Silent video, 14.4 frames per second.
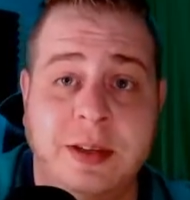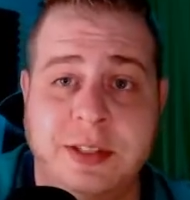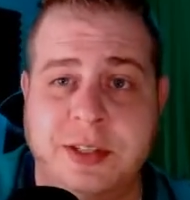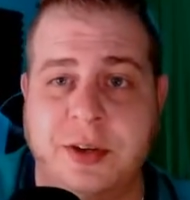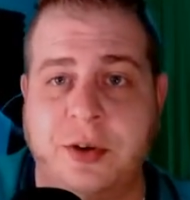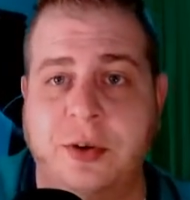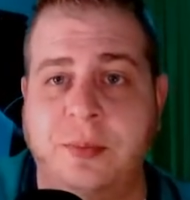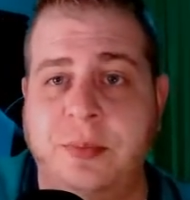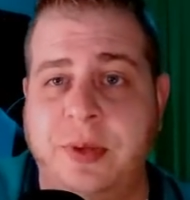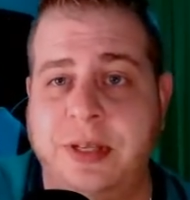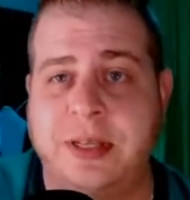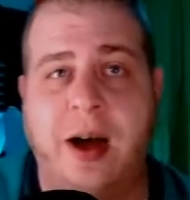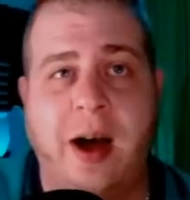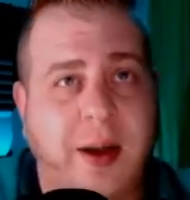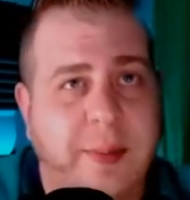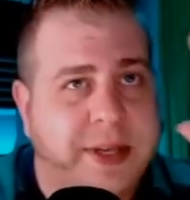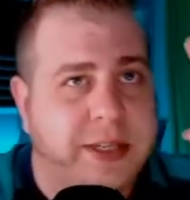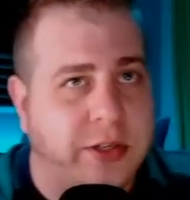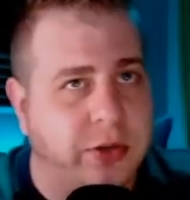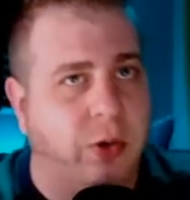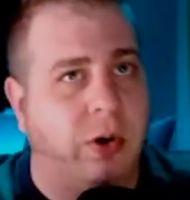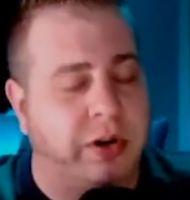So these hobby
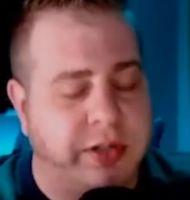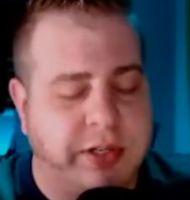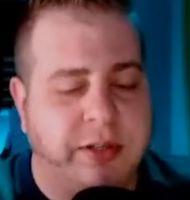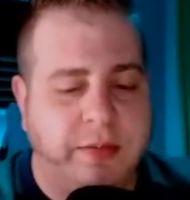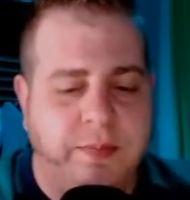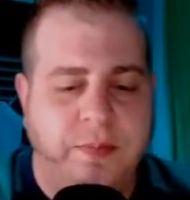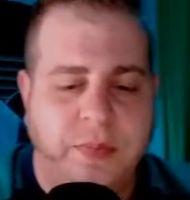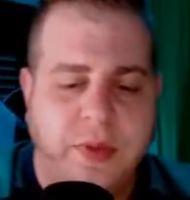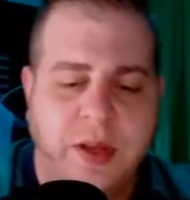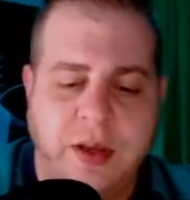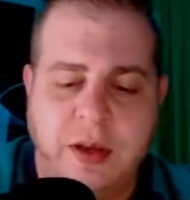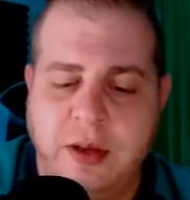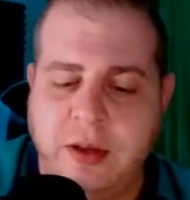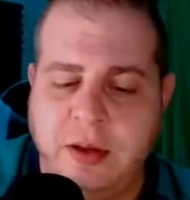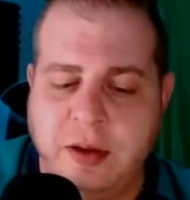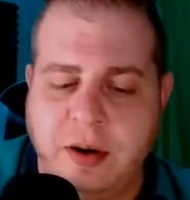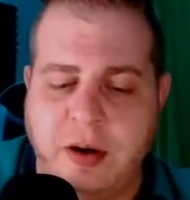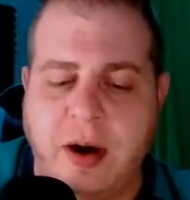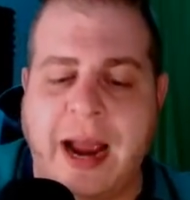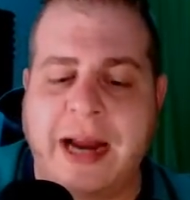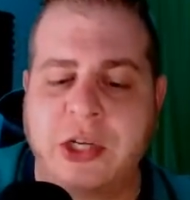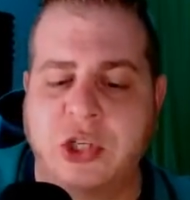stores
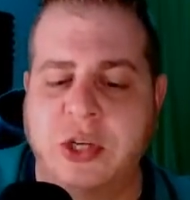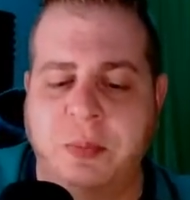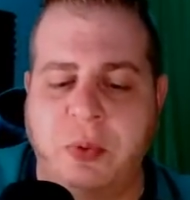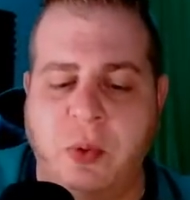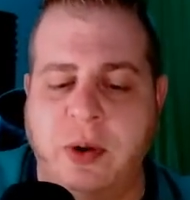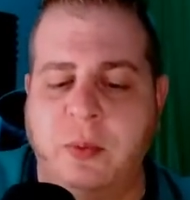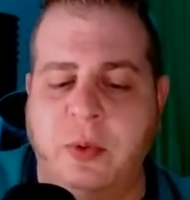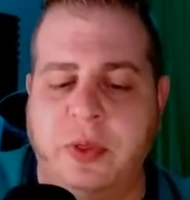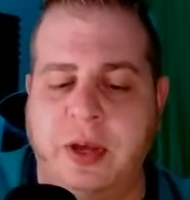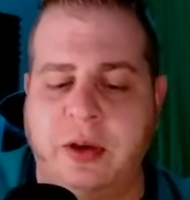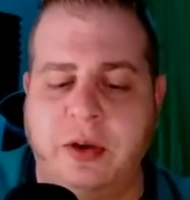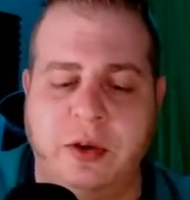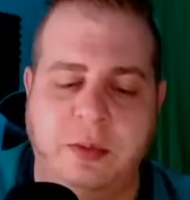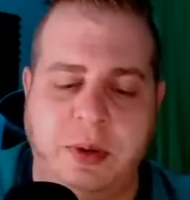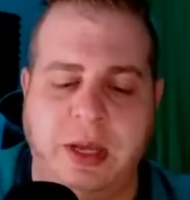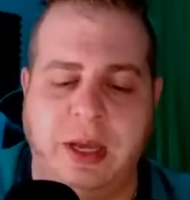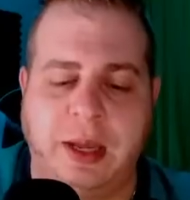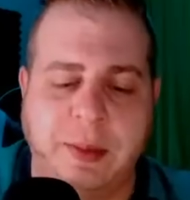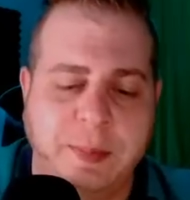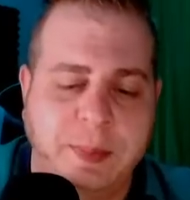are actually a point where they could be.